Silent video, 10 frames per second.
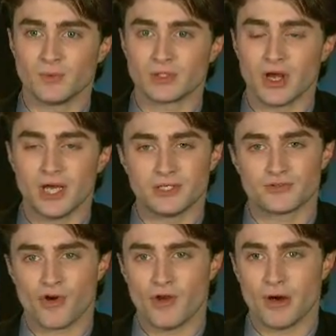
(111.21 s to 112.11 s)
I'd
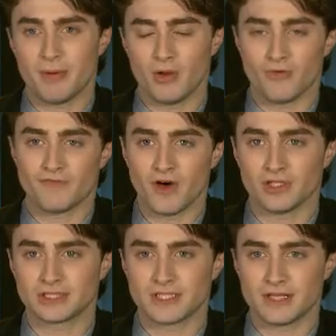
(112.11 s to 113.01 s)
grown up a lot
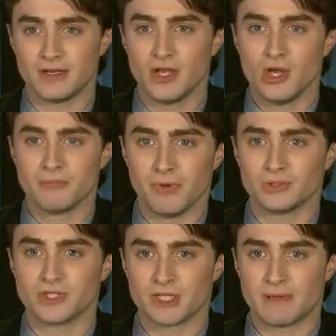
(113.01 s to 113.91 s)
faster than
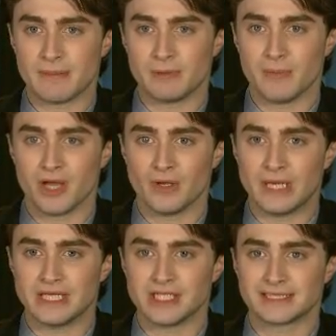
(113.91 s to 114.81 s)
most other people my own
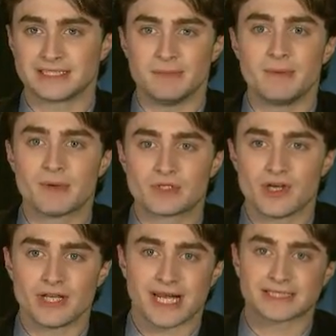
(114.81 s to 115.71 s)
age had, simply because
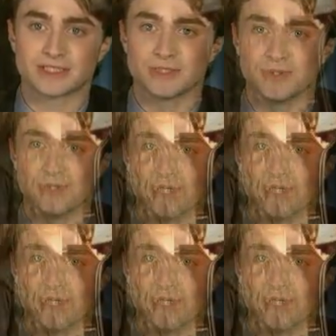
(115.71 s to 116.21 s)
I'd had to,